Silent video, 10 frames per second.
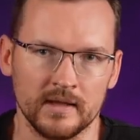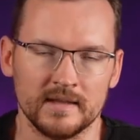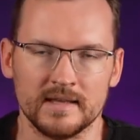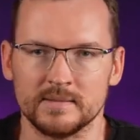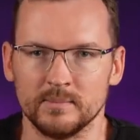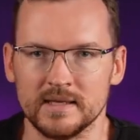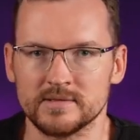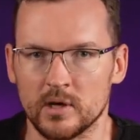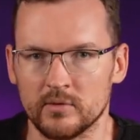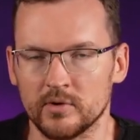The SMB
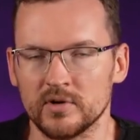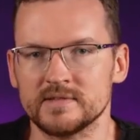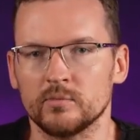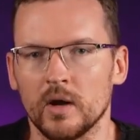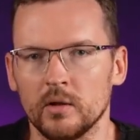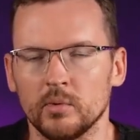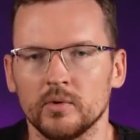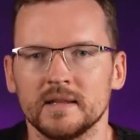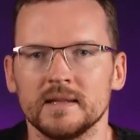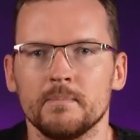server is
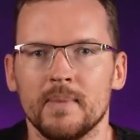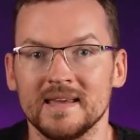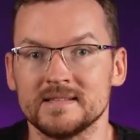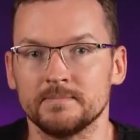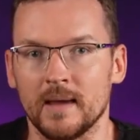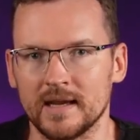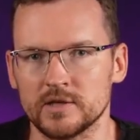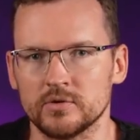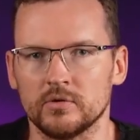available in the base package